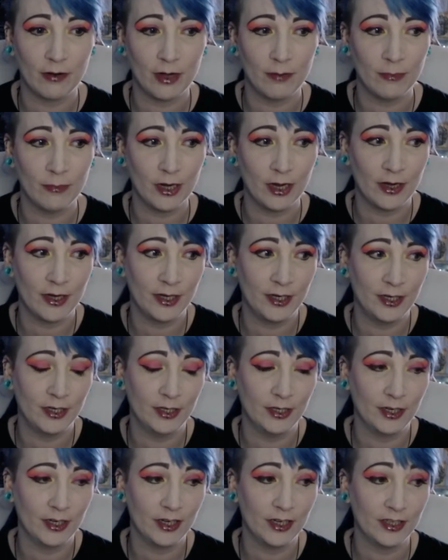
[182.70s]
I'm like,
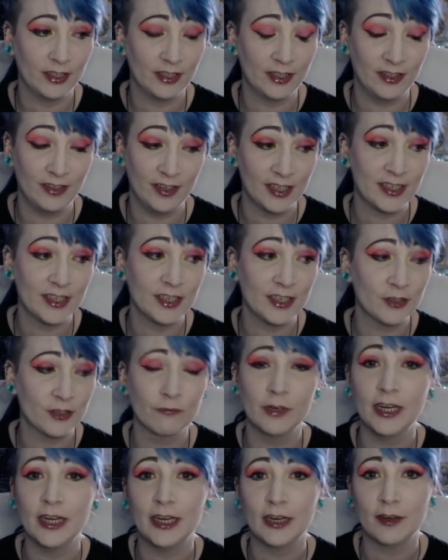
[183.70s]
this is
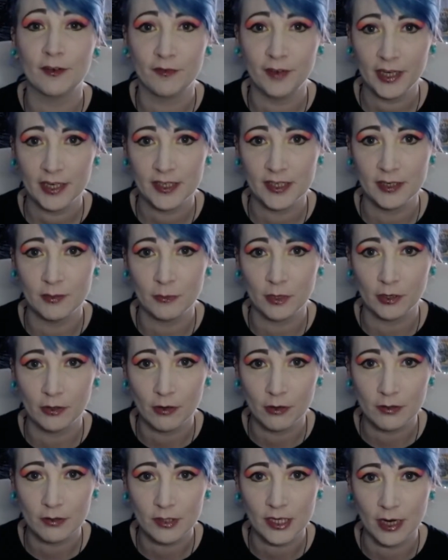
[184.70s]
really affecting my
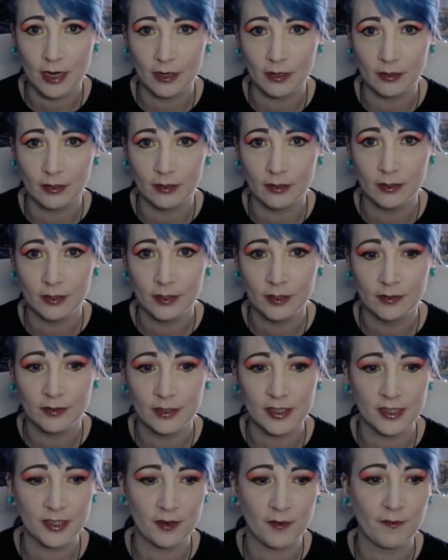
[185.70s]
content.
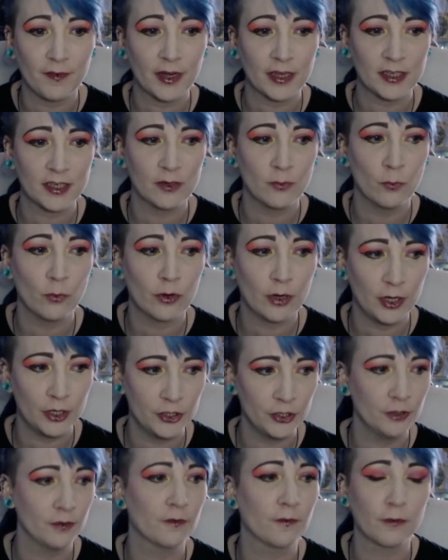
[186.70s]
This is affecting what I
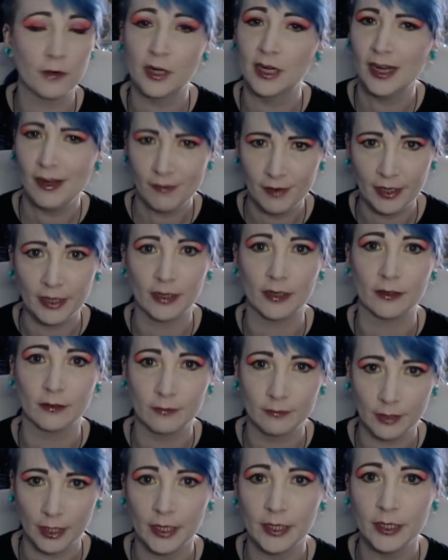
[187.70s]
do for a living,
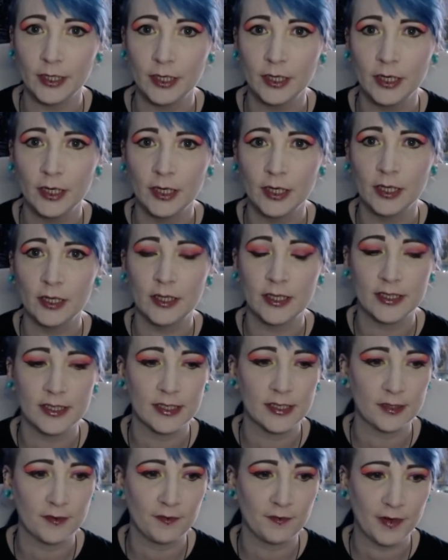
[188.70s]
right? This
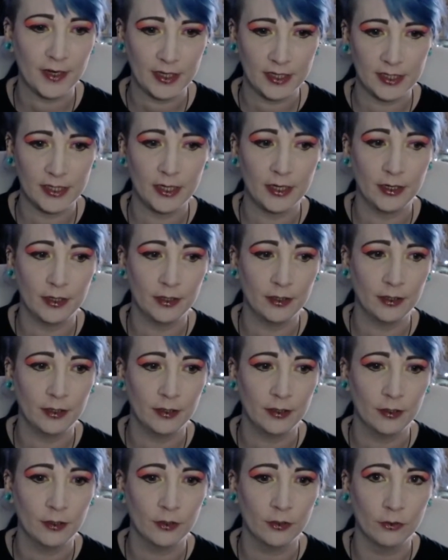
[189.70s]
is affecting
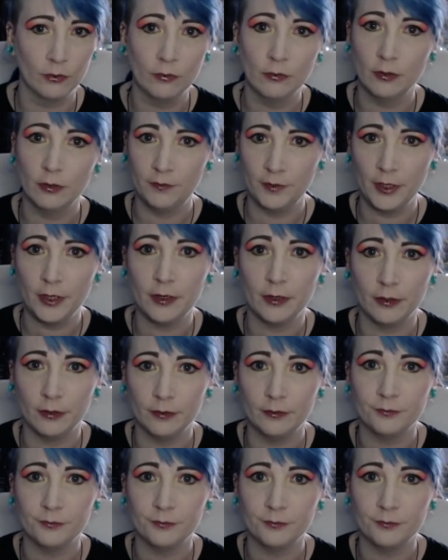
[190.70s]
all of you.